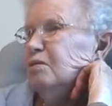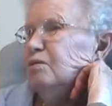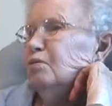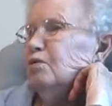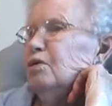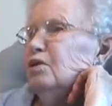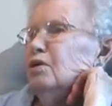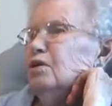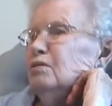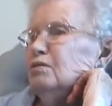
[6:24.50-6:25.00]

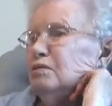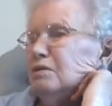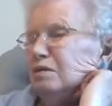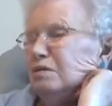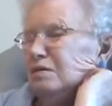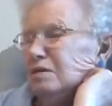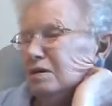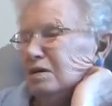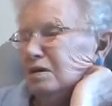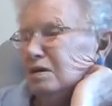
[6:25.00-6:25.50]
Well,
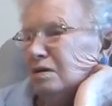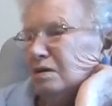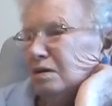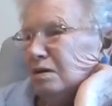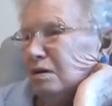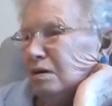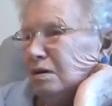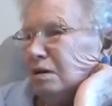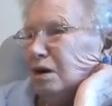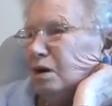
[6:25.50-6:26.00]

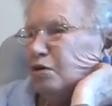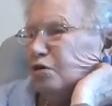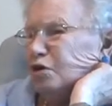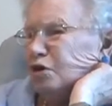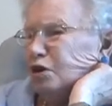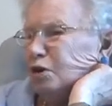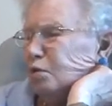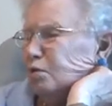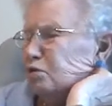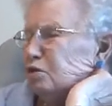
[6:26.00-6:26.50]
I think
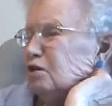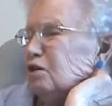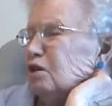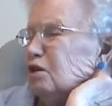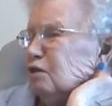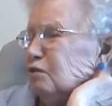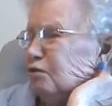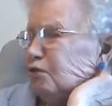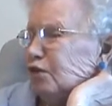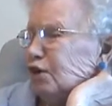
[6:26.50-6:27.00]
it was
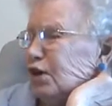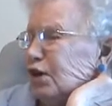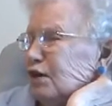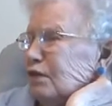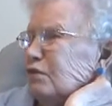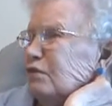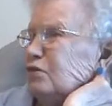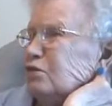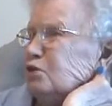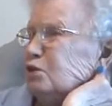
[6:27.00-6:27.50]
95.
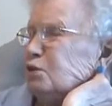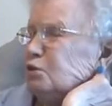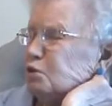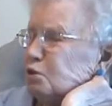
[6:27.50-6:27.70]
She was